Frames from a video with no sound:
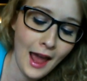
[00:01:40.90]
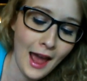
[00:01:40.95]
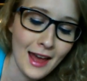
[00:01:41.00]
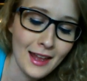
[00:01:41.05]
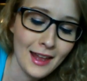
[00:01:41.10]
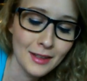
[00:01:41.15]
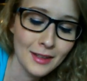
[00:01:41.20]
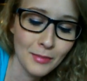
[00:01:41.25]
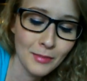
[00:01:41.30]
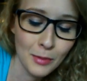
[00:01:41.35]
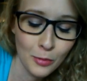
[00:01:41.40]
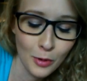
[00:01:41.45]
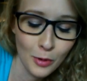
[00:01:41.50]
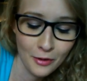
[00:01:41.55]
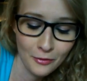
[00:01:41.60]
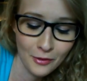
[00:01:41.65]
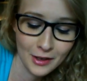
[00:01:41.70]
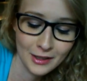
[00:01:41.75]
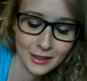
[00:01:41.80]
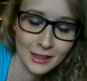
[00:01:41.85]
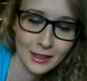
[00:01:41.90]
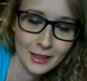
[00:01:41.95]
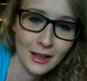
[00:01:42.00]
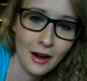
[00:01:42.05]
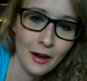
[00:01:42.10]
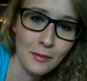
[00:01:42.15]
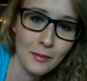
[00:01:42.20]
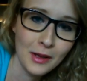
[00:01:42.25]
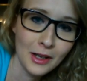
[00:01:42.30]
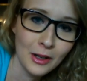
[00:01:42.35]
And my boyfriend just
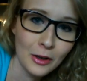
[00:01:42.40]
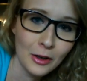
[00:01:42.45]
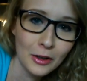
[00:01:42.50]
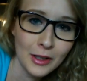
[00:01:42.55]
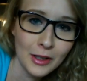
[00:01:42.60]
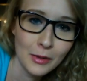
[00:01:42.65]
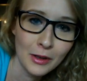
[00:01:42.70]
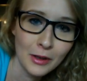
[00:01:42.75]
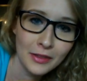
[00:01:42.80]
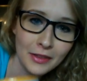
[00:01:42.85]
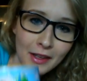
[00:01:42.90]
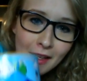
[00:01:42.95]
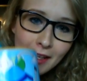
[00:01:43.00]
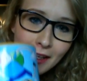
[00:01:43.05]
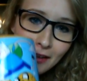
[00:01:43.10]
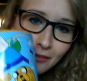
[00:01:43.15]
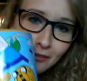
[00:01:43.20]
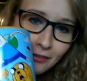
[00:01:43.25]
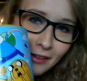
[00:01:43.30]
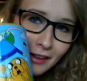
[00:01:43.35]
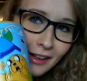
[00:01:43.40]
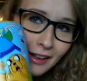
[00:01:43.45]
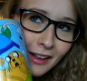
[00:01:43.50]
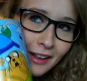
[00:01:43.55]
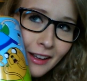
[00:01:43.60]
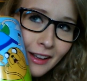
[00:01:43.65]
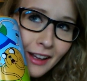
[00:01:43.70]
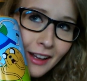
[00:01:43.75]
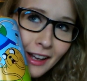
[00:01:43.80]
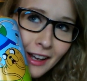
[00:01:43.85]
got me an early birthday gift,
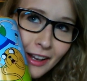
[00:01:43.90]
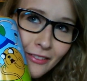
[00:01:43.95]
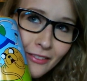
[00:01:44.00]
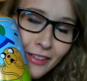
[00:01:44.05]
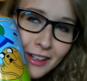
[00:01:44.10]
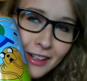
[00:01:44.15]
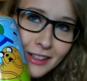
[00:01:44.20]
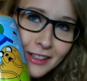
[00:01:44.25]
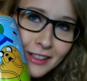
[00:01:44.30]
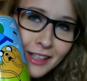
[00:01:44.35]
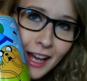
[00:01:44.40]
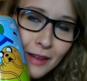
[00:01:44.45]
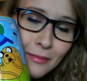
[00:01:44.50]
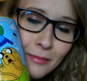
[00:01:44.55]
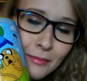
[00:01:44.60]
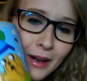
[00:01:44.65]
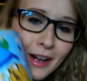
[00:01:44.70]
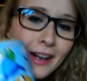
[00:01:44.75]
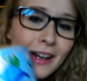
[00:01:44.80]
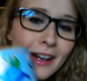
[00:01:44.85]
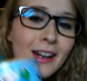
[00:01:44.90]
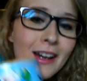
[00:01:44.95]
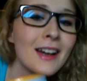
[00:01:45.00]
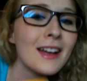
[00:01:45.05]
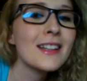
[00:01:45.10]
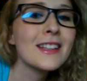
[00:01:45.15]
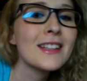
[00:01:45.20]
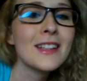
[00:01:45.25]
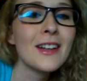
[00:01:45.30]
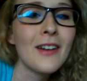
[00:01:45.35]
an Adventure Time mug,
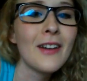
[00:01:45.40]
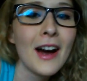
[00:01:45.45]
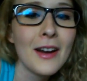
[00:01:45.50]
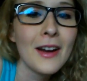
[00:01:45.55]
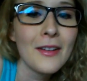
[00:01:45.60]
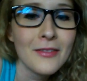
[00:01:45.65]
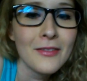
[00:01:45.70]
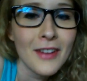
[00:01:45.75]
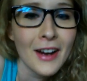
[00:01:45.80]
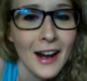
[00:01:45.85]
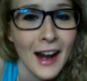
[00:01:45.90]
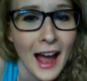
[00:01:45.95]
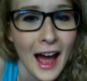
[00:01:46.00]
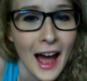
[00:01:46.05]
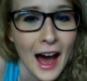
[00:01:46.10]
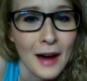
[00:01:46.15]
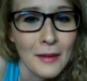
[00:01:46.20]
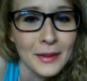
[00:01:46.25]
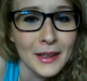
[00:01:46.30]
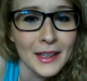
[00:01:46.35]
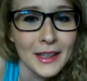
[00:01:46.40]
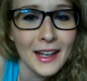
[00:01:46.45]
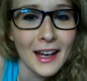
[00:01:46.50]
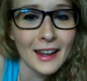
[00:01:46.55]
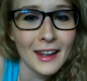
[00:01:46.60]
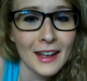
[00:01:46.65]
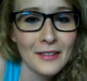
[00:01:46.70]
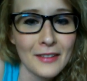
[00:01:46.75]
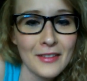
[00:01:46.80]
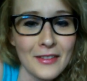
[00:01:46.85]
so I'm very happy. I
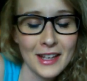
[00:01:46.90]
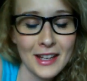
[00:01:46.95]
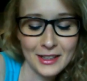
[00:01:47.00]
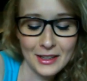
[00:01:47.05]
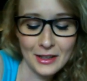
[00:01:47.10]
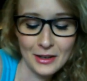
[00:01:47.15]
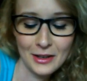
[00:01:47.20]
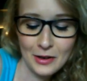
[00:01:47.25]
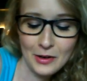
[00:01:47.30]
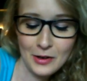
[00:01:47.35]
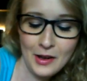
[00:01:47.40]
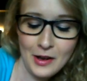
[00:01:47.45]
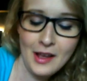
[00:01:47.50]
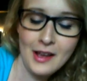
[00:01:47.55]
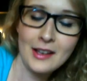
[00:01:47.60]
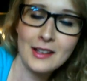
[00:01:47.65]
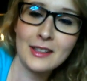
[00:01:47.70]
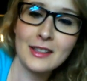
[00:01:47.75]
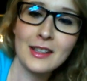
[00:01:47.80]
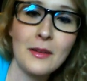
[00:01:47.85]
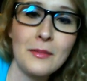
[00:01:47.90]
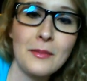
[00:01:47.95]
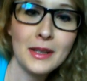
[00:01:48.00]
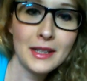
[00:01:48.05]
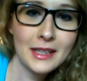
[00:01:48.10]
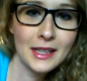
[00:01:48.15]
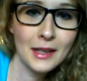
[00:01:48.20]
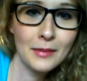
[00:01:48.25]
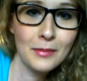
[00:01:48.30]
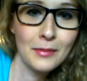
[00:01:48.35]
love that show. So I've
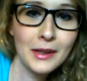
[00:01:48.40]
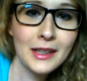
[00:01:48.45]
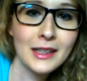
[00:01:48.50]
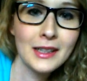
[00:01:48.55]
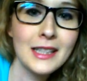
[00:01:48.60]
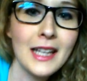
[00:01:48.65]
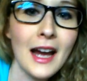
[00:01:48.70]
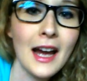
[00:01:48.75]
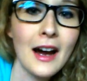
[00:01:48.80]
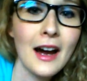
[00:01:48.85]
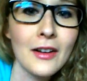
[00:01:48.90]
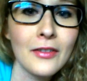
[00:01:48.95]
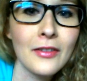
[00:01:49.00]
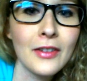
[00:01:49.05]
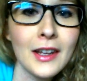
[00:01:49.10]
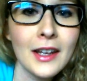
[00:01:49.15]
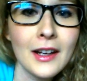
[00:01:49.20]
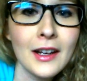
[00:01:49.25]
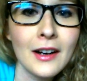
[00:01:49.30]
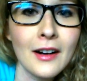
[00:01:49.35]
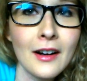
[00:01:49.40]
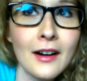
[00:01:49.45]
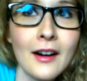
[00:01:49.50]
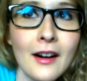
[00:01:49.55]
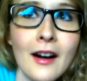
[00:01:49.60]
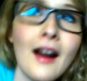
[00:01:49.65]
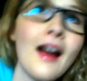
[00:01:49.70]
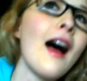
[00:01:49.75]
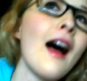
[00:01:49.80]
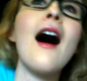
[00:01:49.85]
been sipping tea out of
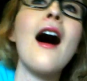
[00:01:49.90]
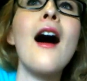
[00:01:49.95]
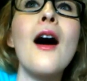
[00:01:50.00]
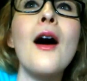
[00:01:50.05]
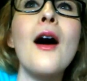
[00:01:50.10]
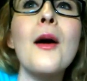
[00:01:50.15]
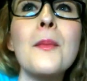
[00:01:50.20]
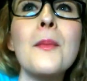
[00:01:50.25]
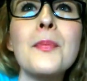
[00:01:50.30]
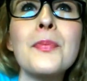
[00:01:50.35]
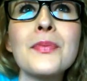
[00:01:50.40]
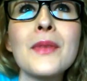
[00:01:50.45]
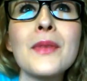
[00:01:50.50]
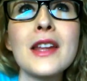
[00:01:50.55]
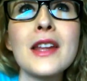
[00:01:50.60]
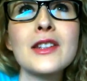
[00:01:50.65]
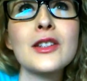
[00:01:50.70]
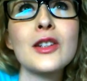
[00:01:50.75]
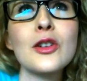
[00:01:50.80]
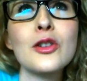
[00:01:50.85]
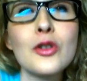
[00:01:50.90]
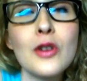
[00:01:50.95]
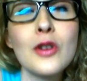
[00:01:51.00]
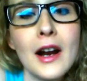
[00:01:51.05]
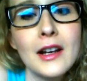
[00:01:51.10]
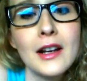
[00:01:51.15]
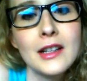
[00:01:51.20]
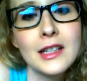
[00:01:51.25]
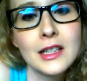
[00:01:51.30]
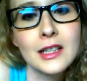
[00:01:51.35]
here. Um, and so
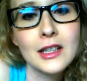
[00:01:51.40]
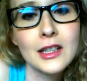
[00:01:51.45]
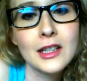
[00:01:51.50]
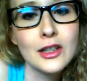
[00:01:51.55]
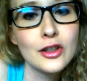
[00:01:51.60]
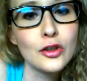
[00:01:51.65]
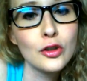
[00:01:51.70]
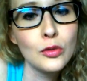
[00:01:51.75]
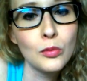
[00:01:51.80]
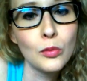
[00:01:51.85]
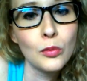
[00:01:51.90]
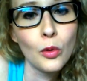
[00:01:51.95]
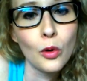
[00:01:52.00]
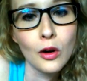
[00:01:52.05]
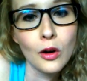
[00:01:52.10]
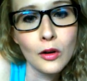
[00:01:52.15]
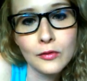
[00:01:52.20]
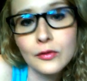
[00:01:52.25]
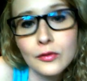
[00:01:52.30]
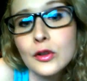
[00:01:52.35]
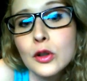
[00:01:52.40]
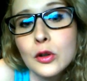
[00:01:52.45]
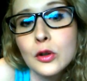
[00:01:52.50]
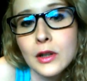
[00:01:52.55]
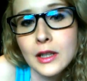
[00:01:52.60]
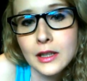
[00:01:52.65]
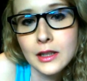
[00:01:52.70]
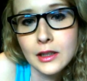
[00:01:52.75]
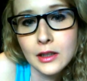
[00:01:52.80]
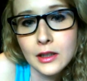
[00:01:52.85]
trying to just consume more
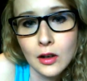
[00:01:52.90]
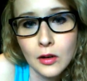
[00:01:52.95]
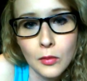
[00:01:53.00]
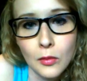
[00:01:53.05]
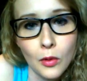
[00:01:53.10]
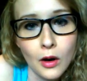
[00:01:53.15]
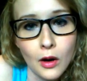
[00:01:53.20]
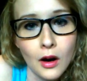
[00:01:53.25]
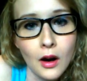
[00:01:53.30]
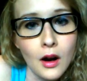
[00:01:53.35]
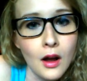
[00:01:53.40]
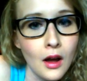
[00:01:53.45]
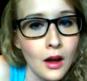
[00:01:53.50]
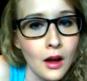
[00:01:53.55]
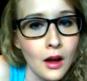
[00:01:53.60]
fluids, you know, more